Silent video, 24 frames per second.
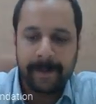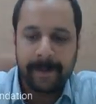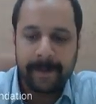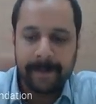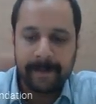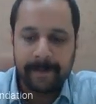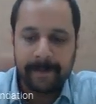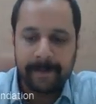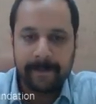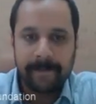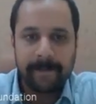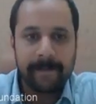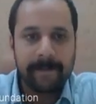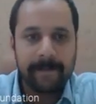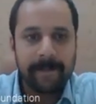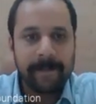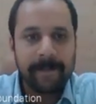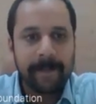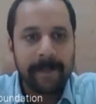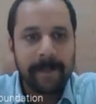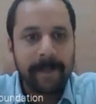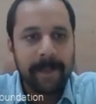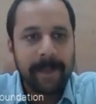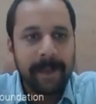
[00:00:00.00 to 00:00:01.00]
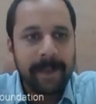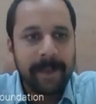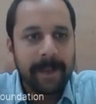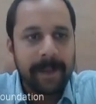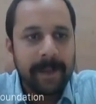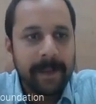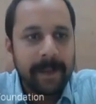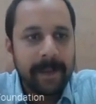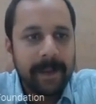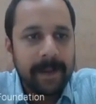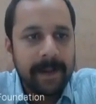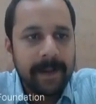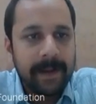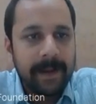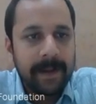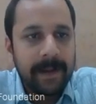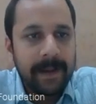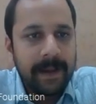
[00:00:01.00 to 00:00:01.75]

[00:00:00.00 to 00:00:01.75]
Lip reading: [no speech]